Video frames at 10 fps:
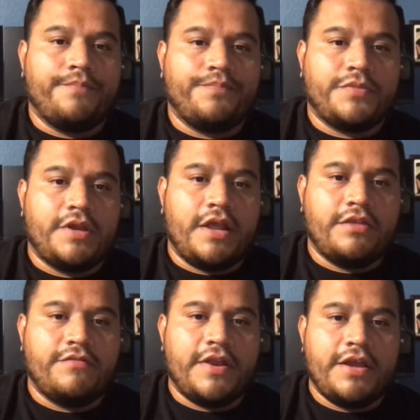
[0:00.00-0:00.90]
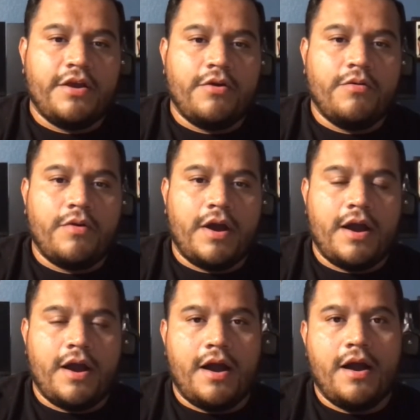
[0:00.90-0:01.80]
Today's video
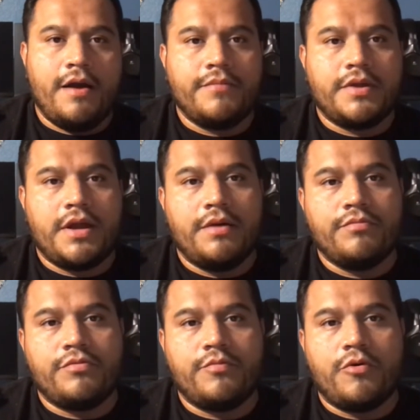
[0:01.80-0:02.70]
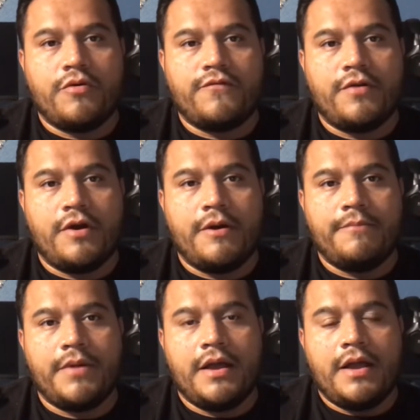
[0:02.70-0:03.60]
comes more
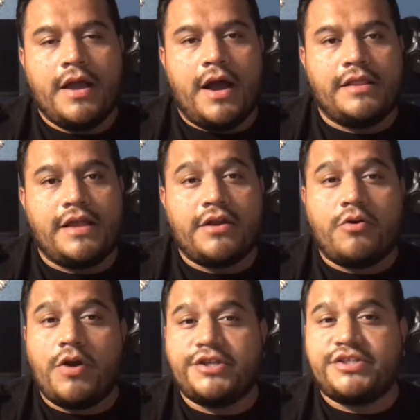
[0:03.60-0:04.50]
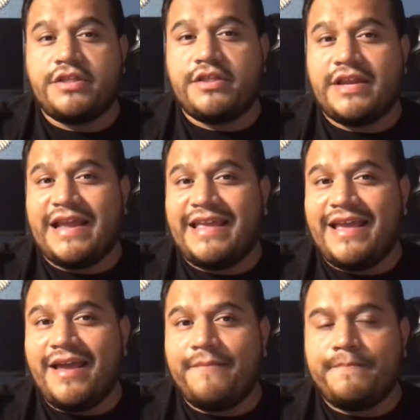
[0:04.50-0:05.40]
from a lot of questions that I
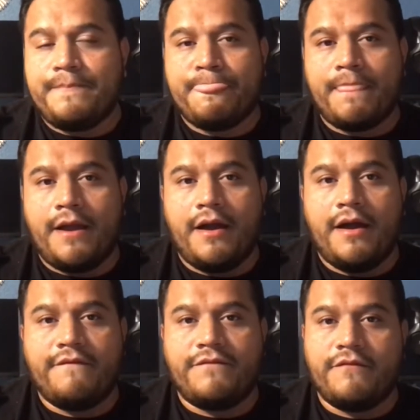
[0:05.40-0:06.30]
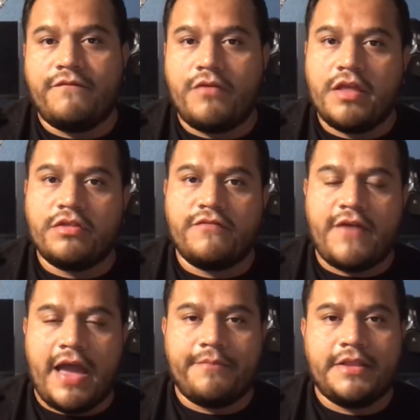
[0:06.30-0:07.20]
get from friends,
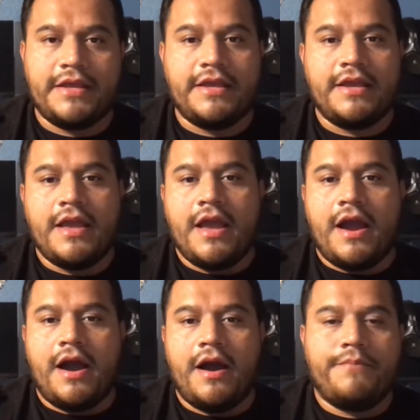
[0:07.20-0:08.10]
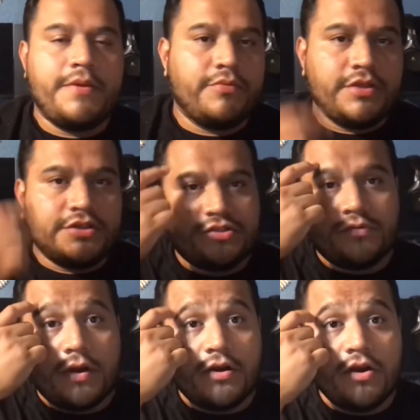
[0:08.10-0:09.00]
family, people that just
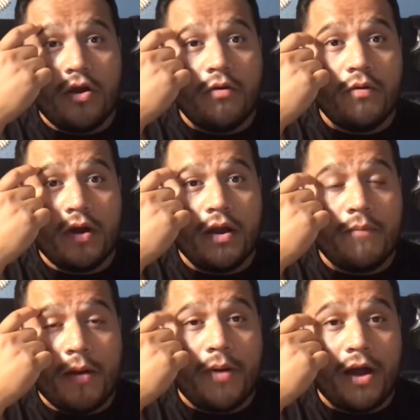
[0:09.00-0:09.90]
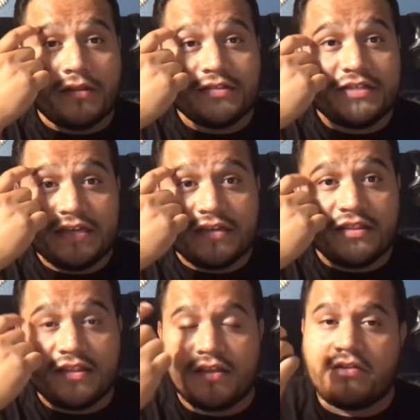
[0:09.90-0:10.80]
want to know about politics,
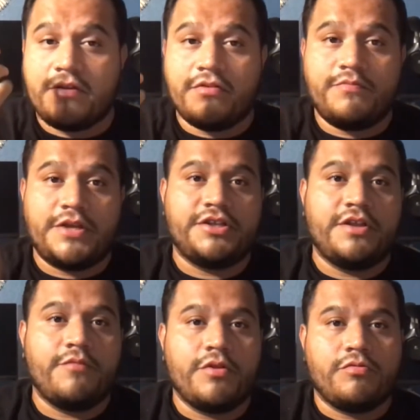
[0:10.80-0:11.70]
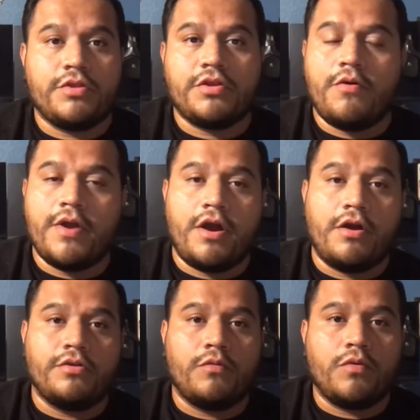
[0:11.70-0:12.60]
especially with what's going on
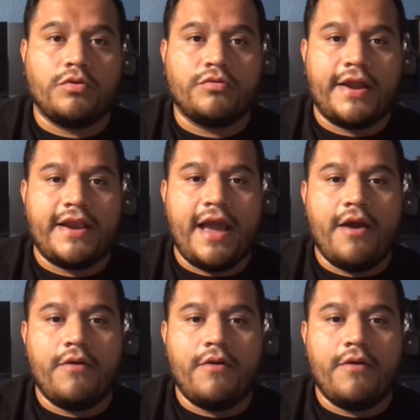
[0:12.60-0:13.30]
in the world right now.